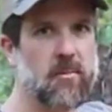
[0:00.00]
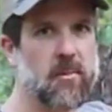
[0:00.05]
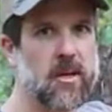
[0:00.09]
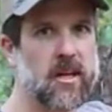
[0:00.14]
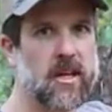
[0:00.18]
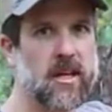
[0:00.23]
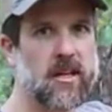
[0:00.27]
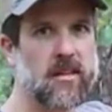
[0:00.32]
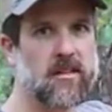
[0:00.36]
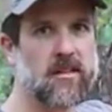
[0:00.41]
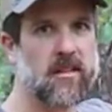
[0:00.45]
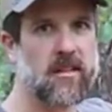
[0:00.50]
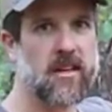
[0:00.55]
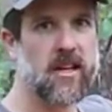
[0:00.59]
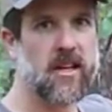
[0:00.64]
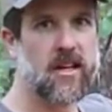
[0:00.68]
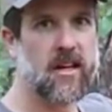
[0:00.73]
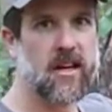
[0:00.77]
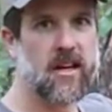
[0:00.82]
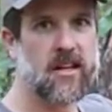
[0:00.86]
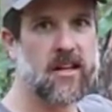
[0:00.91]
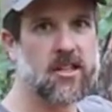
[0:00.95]
pipe against
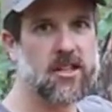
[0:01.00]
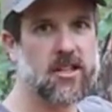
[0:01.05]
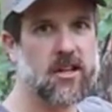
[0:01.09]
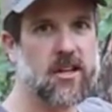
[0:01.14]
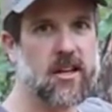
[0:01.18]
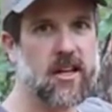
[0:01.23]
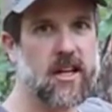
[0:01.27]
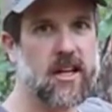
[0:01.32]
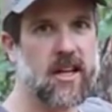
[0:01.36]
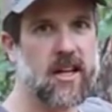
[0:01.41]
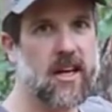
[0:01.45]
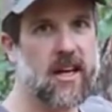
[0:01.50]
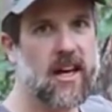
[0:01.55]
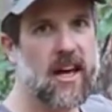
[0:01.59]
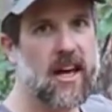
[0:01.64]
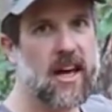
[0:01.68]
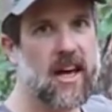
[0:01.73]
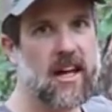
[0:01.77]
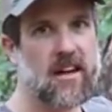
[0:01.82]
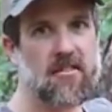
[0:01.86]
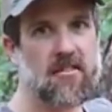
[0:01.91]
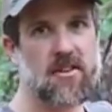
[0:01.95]
the uh, tree,
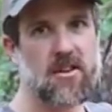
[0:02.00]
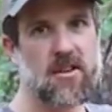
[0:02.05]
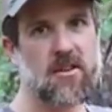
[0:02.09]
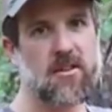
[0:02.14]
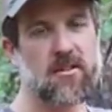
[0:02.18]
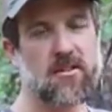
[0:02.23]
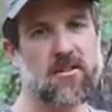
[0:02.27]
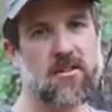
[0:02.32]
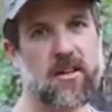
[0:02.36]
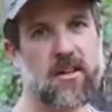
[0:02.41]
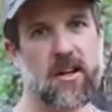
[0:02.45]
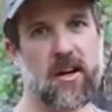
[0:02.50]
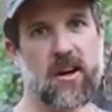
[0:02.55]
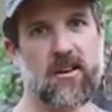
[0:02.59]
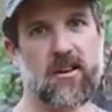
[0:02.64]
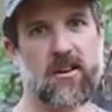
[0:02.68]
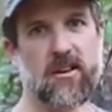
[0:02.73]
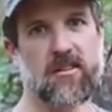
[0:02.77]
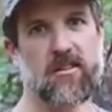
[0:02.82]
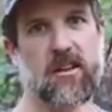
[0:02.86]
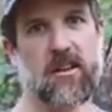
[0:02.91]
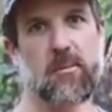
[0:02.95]
and if you used, you
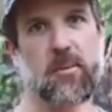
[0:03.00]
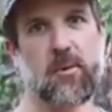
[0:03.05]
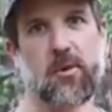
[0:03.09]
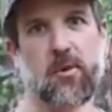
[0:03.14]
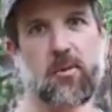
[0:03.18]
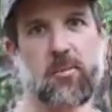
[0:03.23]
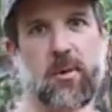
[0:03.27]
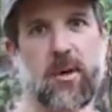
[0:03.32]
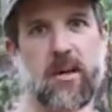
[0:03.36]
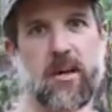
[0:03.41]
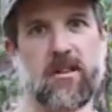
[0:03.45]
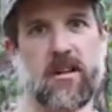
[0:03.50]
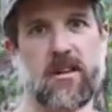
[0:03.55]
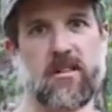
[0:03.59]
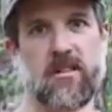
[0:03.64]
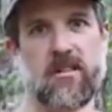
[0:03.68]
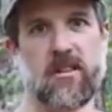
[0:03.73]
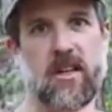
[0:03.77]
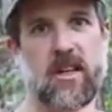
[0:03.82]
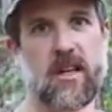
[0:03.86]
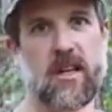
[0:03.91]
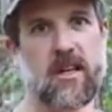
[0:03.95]
know, your typical
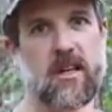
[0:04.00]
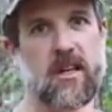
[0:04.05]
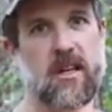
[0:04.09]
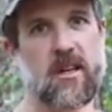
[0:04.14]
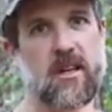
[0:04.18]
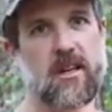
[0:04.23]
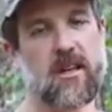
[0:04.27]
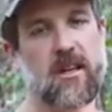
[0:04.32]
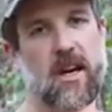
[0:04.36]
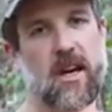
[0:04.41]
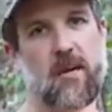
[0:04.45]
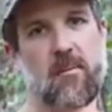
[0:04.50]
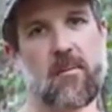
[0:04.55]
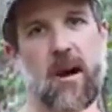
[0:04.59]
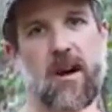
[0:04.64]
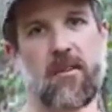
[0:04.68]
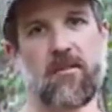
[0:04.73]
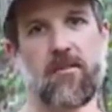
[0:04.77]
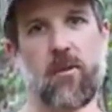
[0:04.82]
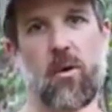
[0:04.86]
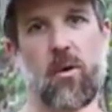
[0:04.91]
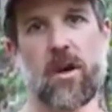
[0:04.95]
PVC, you got
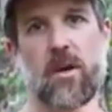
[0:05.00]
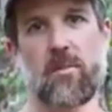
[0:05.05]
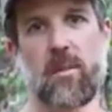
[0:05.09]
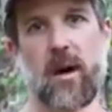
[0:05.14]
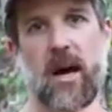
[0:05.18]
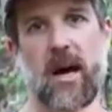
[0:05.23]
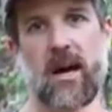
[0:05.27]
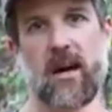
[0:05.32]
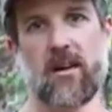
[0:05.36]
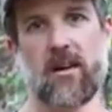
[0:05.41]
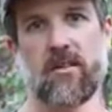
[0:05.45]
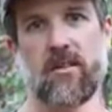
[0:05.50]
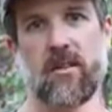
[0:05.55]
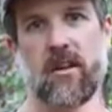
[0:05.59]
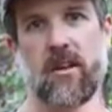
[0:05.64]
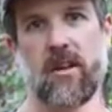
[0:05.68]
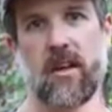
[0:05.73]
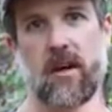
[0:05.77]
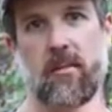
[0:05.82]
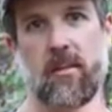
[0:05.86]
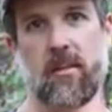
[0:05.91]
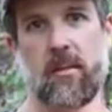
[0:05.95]
about 40 pounds
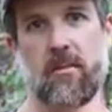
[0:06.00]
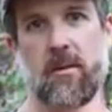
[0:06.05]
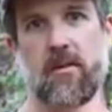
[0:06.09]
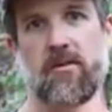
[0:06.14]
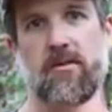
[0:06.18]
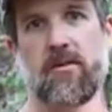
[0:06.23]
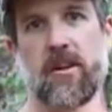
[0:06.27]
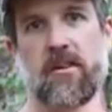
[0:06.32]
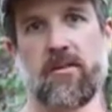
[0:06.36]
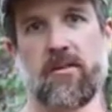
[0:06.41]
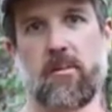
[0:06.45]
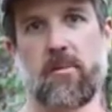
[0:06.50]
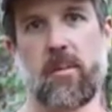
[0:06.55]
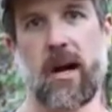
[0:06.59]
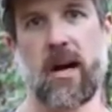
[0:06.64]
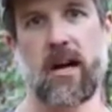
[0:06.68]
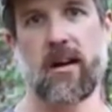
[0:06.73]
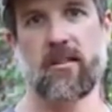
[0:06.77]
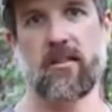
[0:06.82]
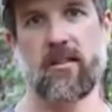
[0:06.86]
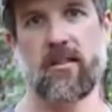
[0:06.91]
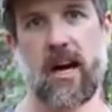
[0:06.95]
in there, maybe a 50
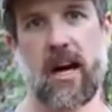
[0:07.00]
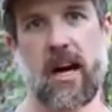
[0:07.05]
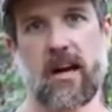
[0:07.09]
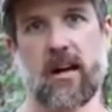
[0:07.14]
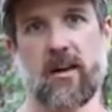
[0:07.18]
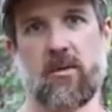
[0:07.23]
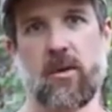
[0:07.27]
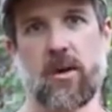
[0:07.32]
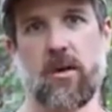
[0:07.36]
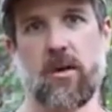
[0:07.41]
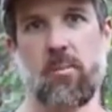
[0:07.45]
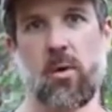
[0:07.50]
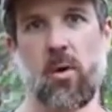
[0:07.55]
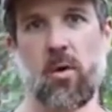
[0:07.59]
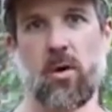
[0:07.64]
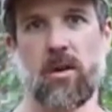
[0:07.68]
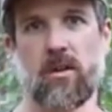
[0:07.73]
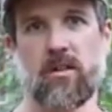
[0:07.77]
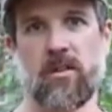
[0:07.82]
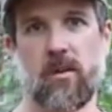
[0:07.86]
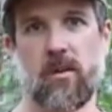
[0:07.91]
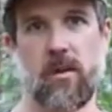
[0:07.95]
pound sack when you
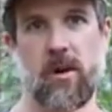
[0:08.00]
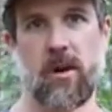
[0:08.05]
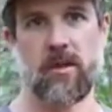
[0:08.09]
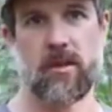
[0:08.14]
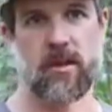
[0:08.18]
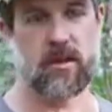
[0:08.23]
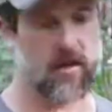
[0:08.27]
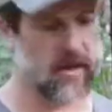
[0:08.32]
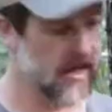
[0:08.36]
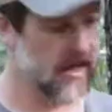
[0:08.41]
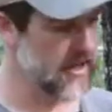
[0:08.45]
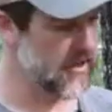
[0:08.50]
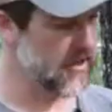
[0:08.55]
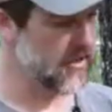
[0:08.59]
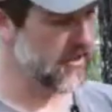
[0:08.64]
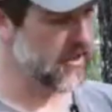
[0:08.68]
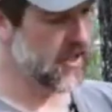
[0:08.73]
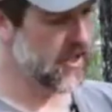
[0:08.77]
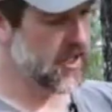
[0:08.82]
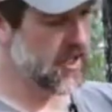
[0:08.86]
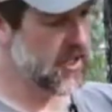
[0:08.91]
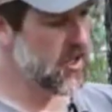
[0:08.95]
poured some on the
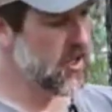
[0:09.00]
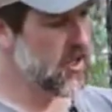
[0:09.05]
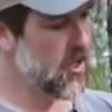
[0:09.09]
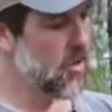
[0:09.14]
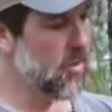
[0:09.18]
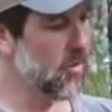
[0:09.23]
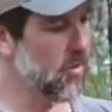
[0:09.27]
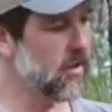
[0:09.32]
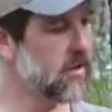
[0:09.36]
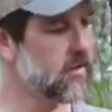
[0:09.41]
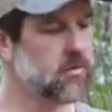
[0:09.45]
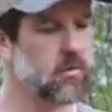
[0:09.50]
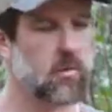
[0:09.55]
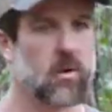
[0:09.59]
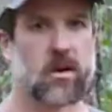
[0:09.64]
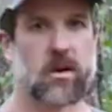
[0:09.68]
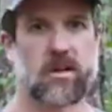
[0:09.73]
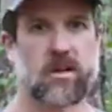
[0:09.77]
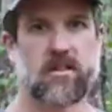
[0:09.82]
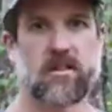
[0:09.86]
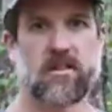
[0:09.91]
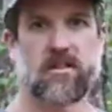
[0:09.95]
ground. Well, this
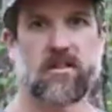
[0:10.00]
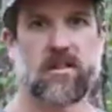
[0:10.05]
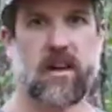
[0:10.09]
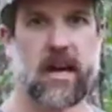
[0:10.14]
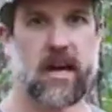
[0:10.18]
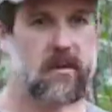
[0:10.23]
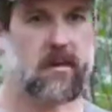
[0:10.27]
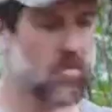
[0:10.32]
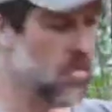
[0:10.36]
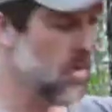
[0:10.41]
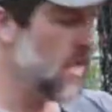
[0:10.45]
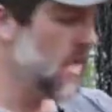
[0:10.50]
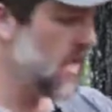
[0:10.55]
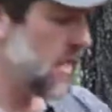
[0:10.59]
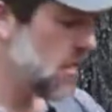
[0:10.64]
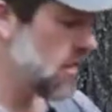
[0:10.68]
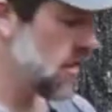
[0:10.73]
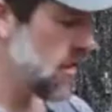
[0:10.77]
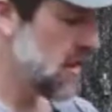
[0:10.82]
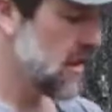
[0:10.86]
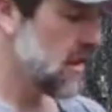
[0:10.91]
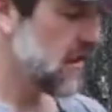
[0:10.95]
works the same
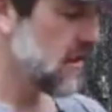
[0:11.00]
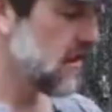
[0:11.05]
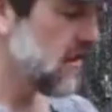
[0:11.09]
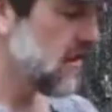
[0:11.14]
way.